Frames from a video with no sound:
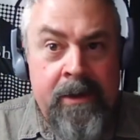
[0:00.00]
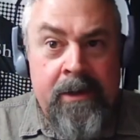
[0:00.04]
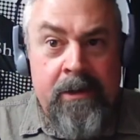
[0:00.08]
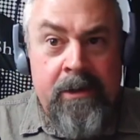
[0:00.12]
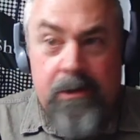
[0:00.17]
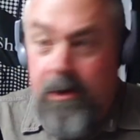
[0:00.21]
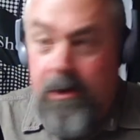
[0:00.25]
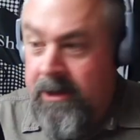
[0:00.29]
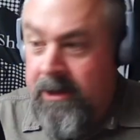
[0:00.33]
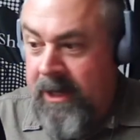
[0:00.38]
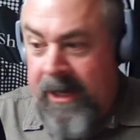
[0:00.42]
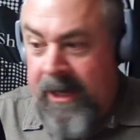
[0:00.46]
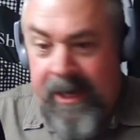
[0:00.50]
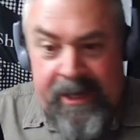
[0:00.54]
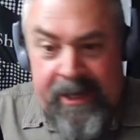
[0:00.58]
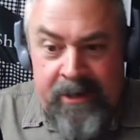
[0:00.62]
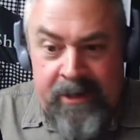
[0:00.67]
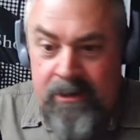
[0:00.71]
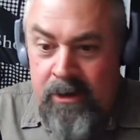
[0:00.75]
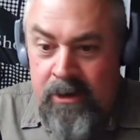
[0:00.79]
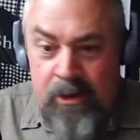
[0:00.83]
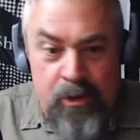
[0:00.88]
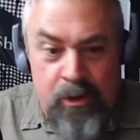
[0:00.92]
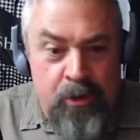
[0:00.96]
looking
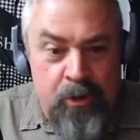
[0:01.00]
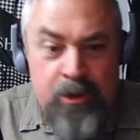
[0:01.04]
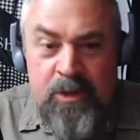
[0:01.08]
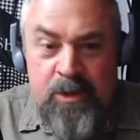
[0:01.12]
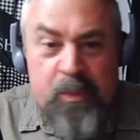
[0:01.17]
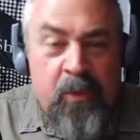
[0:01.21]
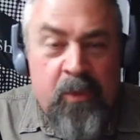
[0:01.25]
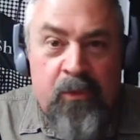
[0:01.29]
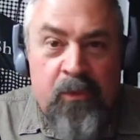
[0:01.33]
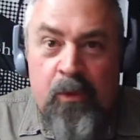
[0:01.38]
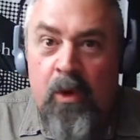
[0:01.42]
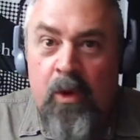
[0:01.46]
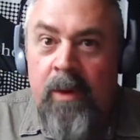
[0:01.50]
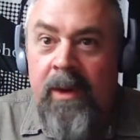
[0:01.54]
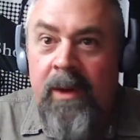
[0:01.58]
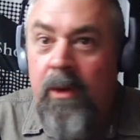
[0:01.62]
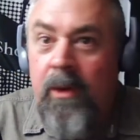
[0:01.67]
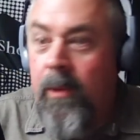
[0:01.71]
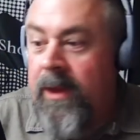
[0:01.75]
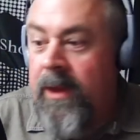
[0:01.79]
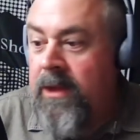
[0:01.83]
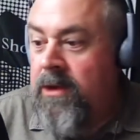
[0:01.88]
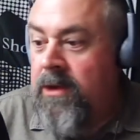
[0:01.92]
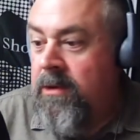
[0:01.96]
at who's performing
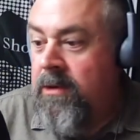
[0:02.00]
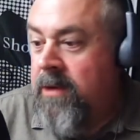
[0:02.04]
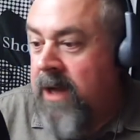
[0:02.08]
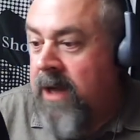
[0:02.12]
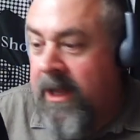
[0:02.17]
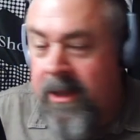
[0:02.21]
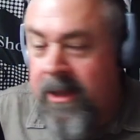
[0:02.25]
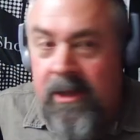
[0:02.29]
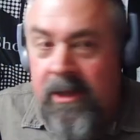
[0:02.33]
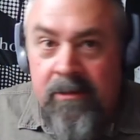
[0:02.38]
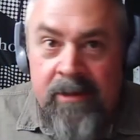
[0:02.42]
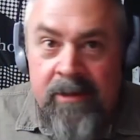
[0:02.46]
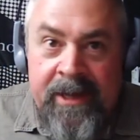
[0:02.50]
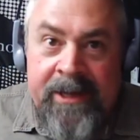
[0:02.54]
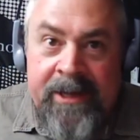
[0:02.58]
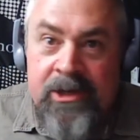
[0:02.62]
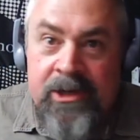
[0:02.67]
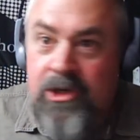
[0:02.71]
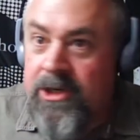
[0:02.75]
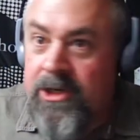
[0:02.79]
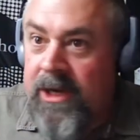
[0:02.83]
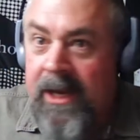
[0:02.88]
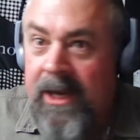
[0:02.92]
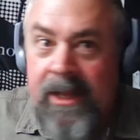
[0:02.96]
when you cut the
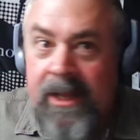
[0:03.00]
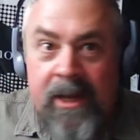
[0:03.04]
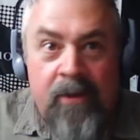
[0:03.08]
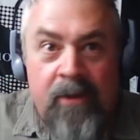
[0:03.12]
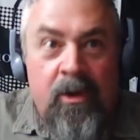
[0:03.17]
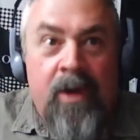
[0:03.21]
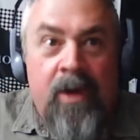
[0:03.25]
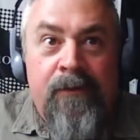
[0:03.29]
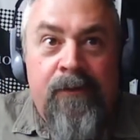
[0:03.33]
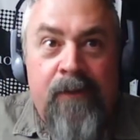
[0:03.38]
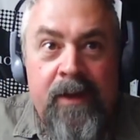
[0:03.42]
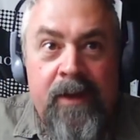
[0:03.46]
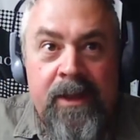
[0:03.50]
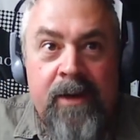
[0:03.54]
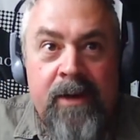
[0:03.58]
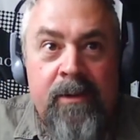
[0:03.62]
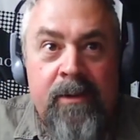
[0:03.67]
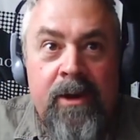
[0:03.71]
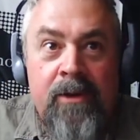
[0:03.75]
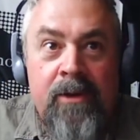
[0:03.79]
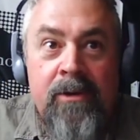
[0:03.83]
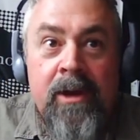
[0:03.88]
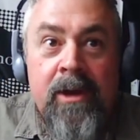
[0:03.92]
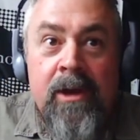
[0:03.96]
leash and they're off on their
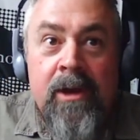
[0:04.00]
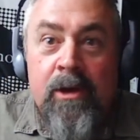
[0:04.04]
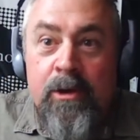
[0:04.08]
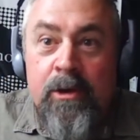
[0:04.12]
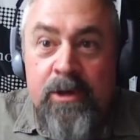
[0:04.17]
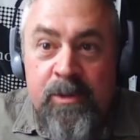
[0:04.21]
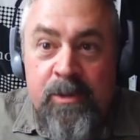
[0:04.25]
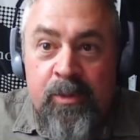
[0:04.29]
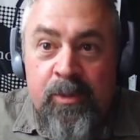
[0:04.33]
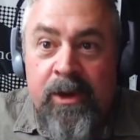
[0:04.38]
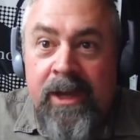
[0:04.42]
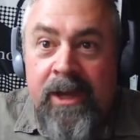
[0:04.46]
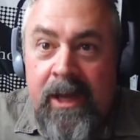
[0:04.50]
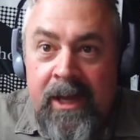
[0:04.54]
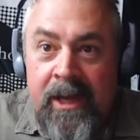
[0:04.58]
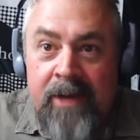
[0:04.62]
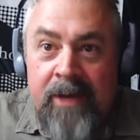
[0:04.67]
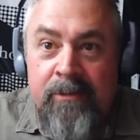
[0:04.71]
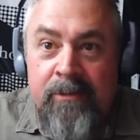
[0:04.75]
own, who's bringing in